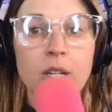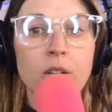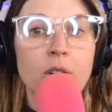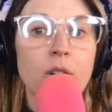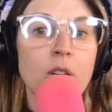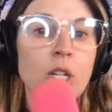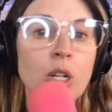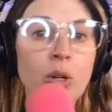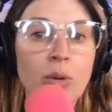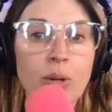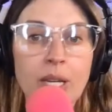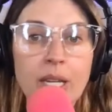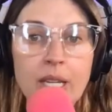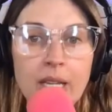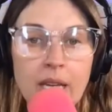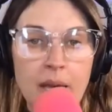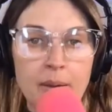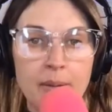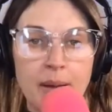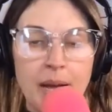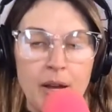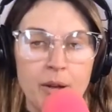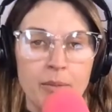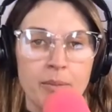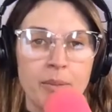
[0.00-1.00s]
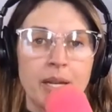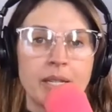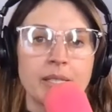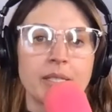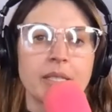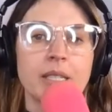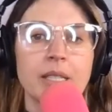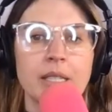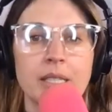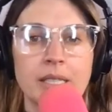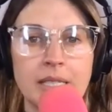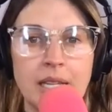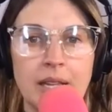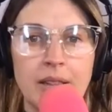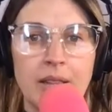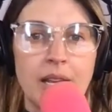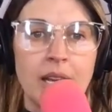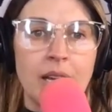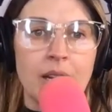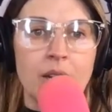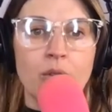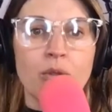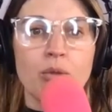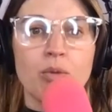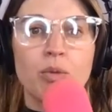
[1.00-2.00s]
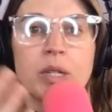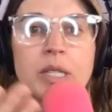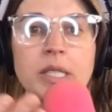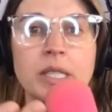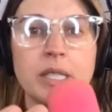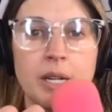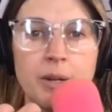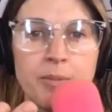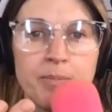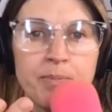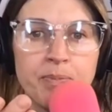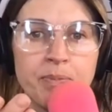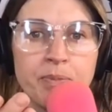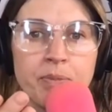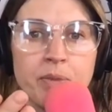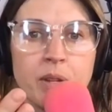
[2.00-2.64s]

you know, he came out and basically said they had a threesome.